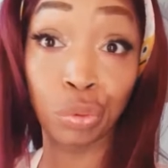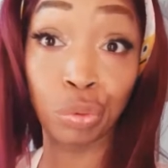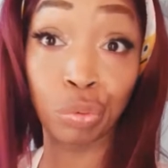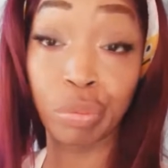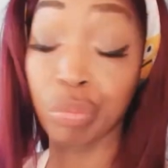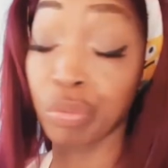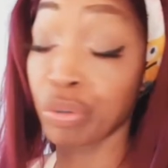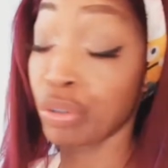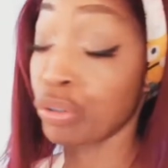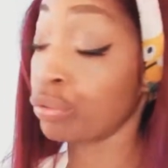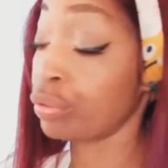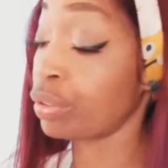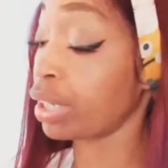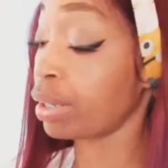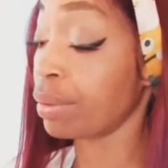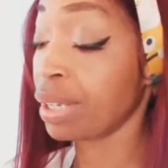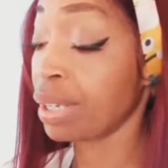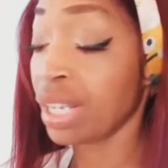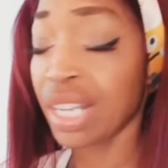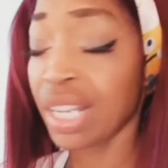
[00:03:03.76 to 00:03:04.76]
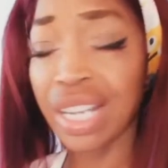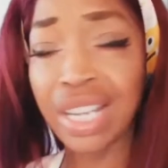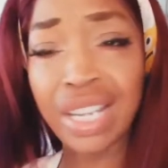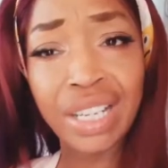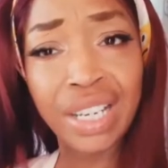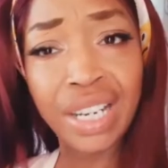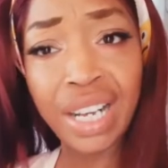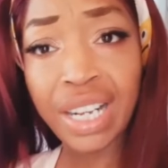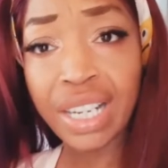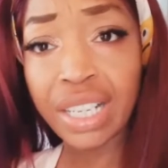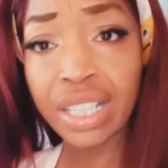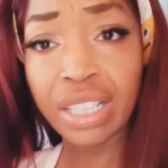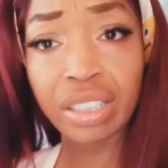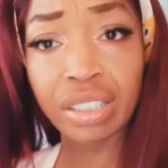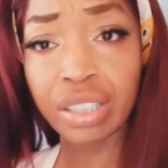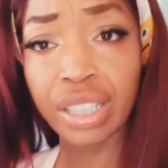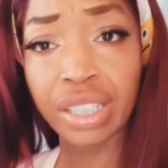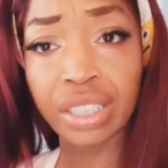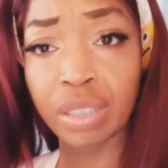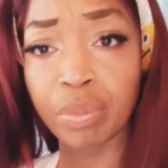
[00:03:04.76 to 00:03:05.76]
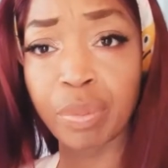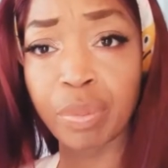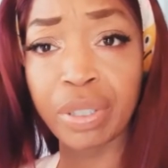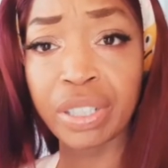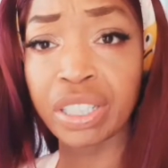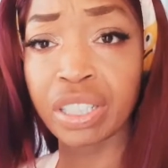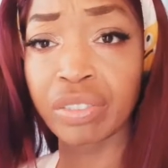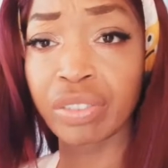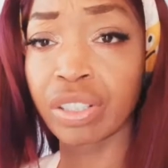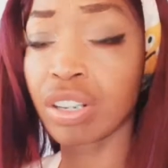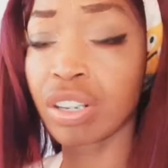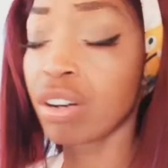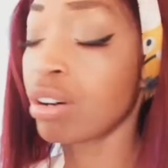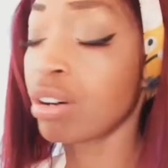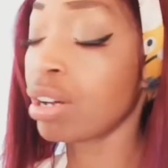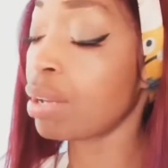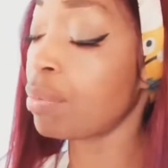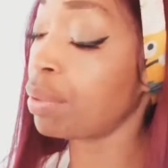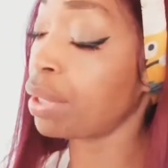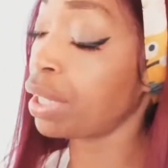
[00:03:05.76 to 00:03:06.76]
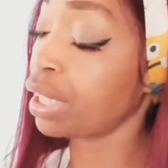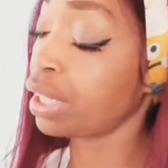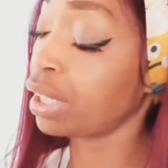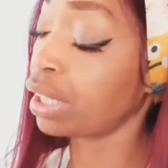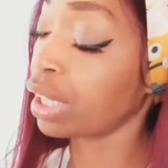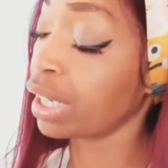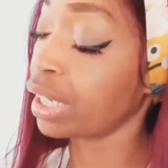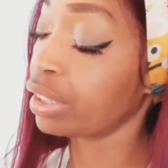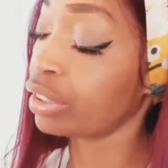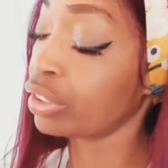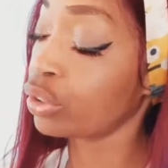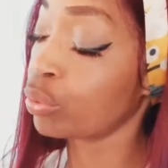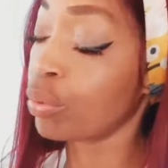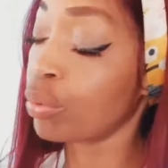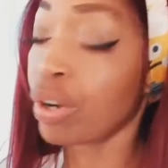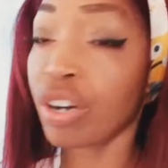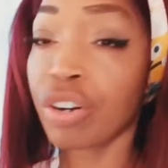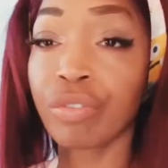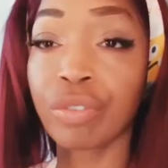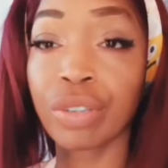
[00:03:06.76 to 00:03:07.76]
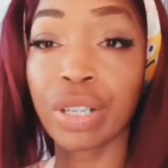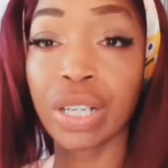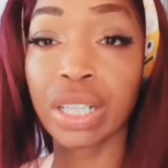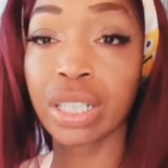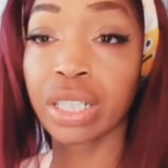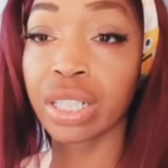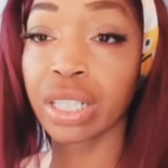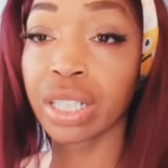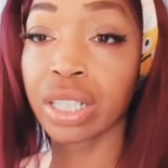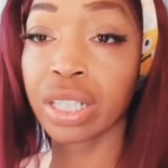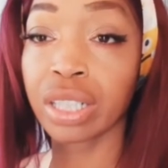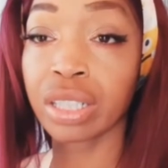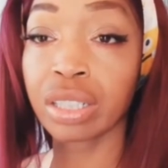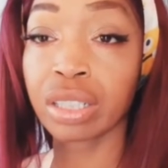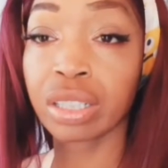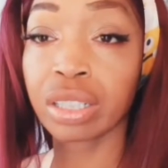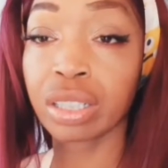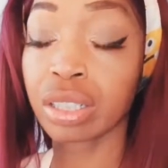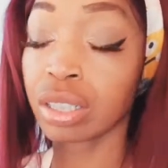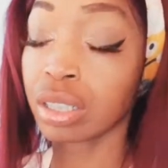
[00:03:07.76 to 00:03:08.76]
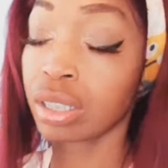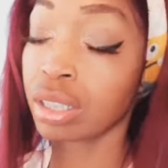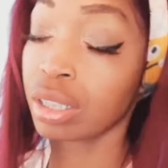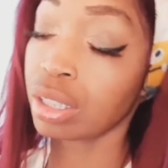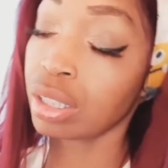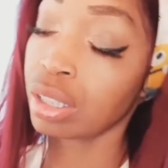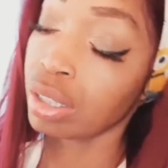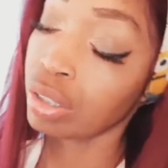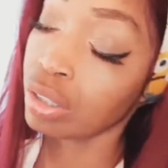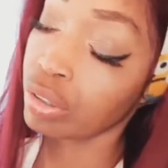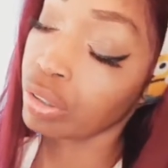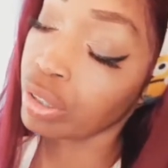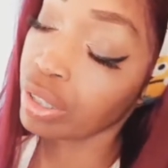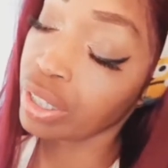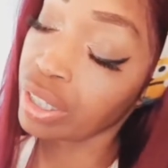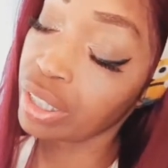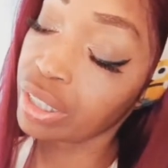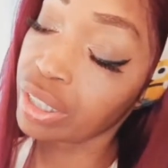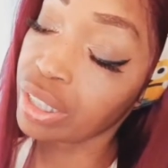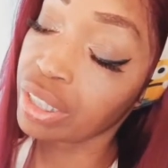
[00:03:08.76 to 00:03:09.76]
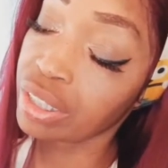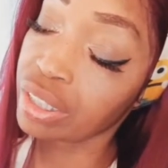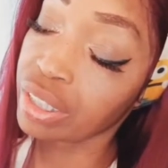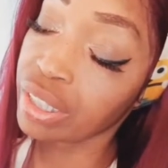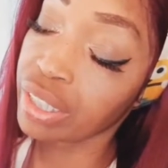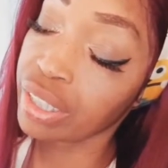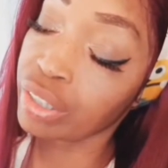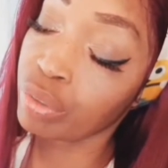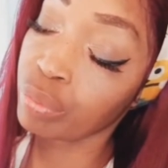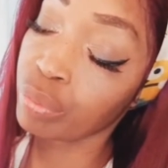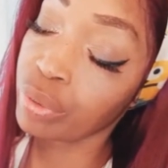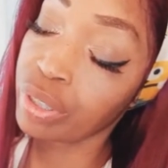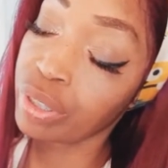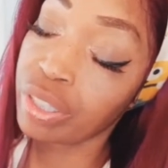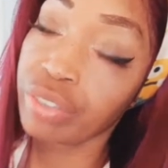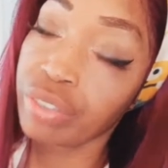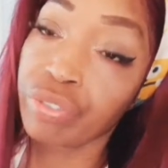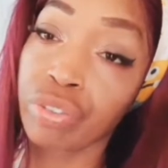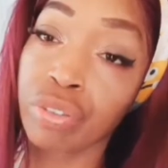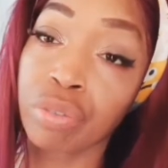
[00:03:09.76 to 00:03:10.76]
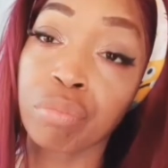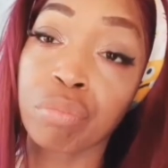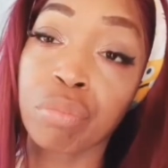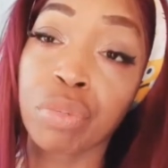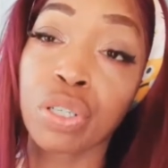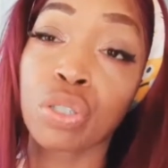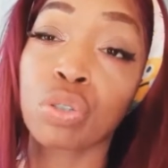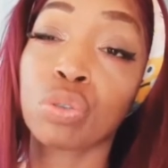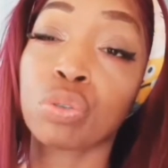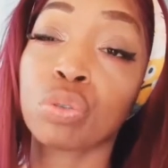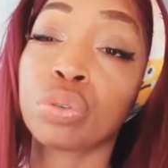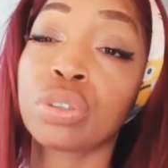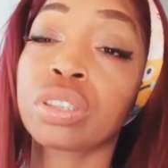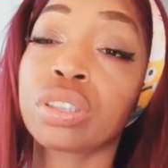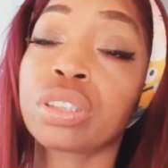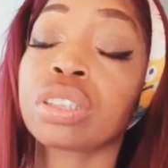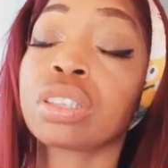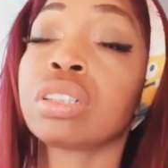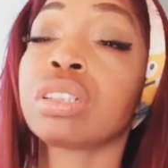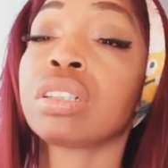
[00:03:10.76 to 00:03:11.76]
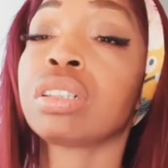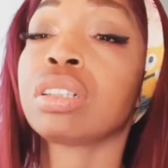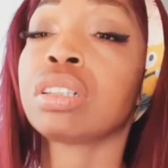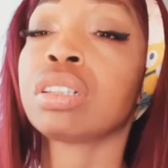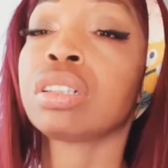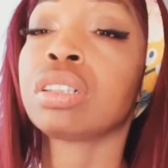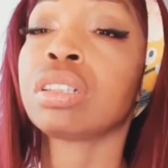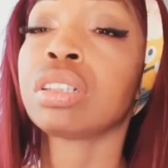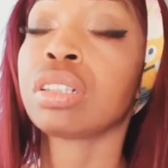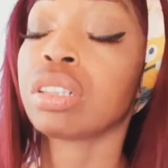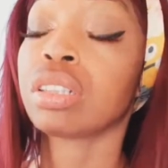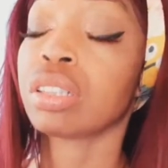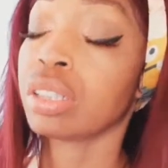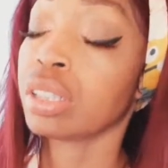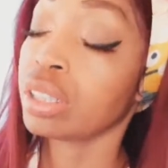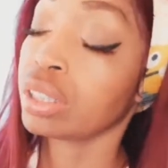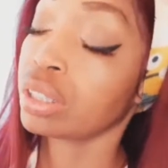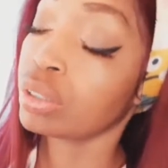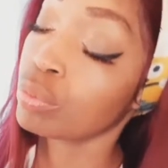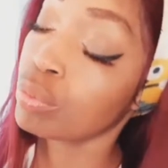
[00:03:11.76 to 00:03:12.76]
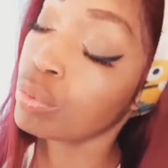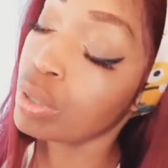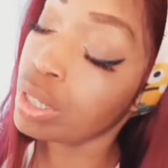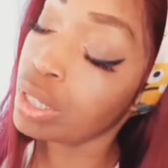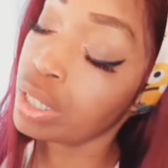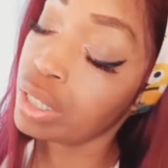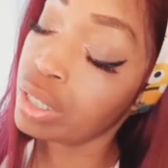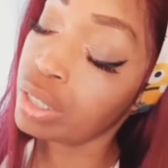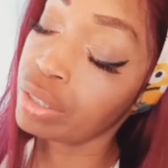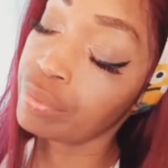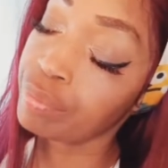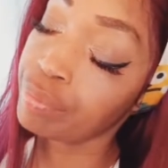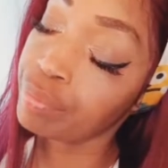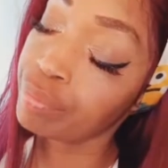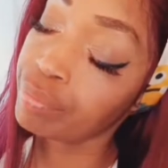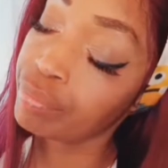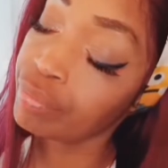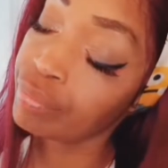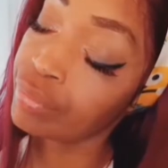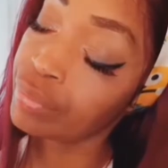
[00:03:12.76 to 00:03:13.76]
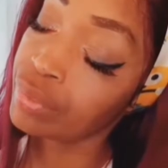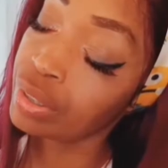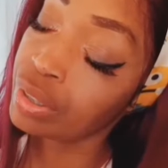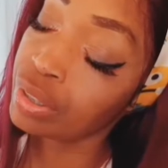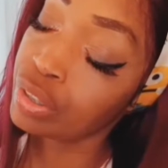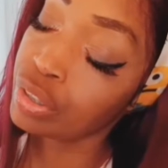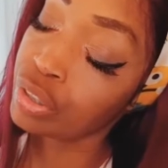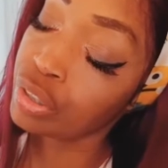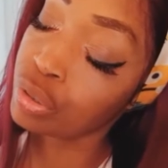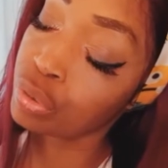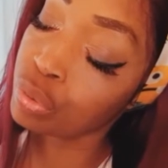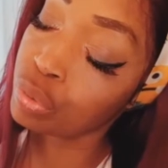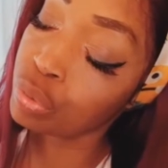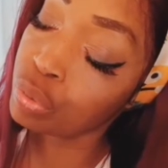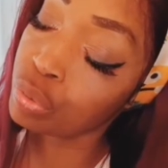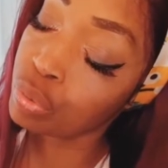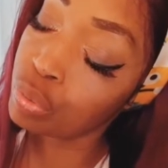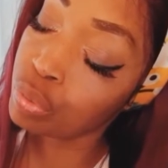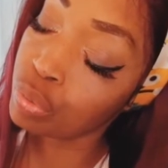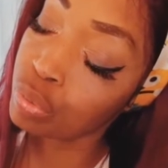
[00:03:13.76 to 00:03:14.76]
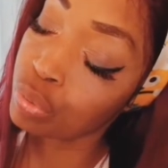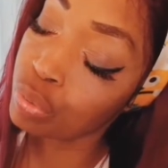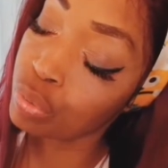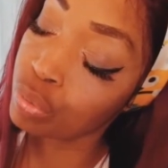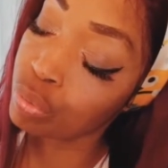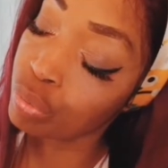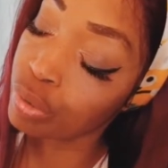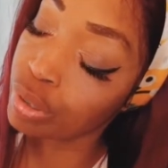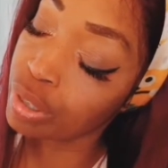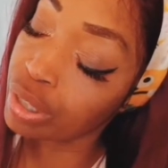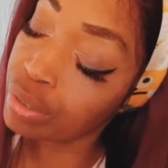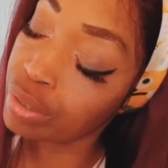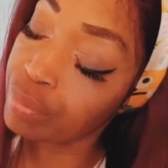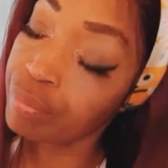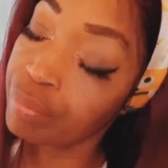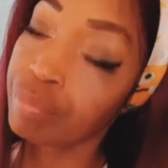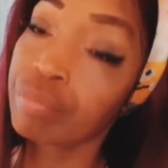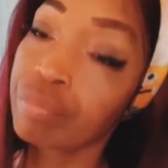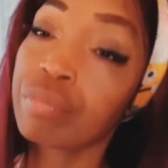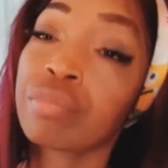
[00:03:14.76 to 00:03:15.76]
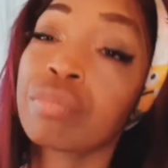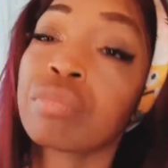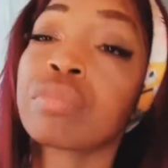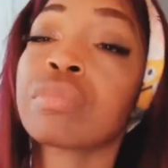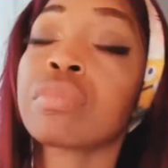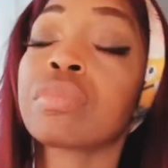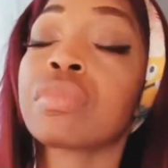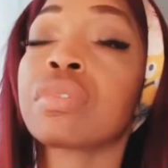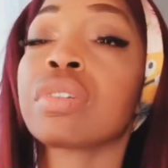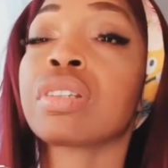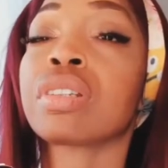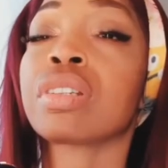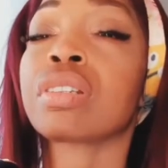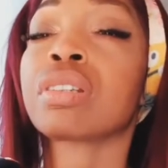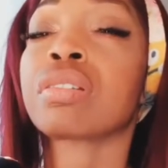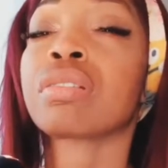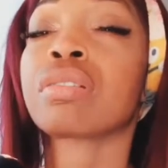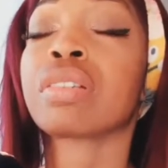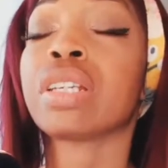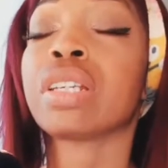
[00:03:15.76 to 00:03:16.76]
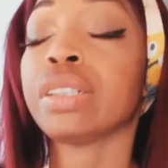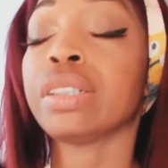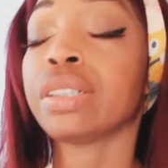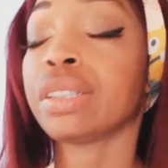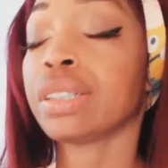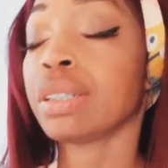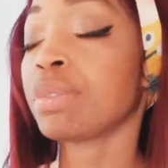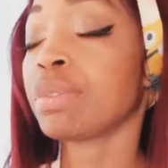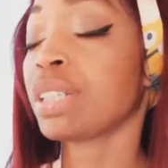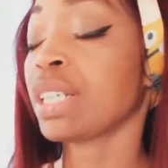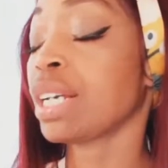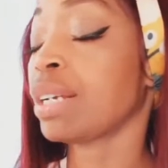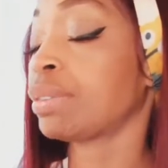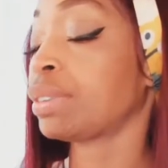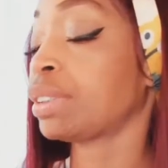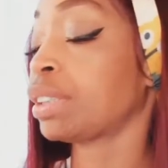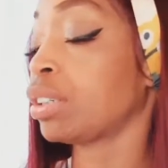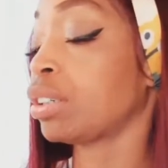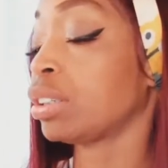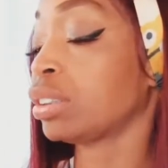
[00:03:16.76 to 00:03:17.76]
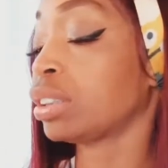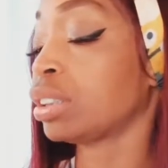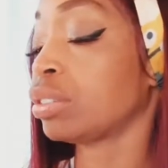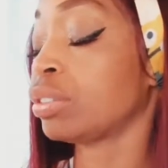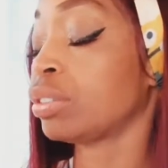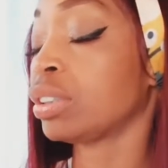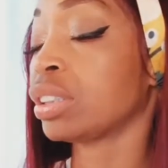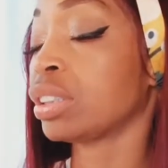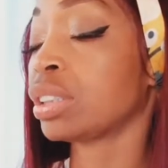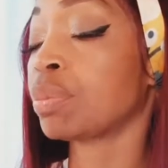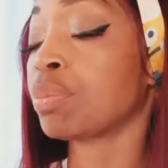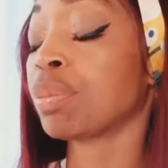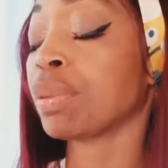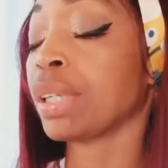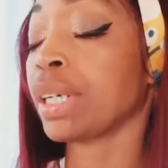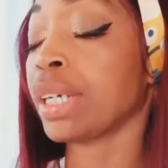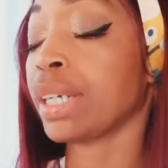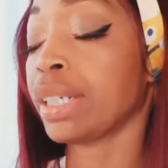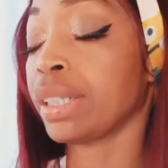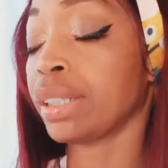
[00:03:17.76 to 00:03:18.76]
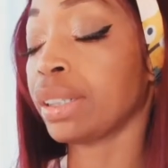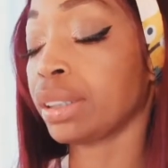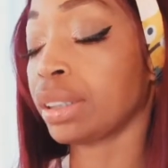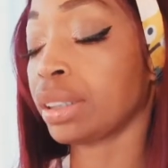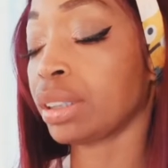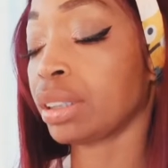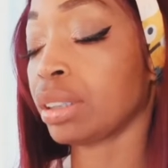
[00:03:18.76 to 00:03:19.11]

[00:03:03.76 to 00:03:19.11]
we moved up. And not expensive at all. I paid like $12.99. Look, and this has like 3 different modes. It has 1, 2, 3. And sometimes it also displays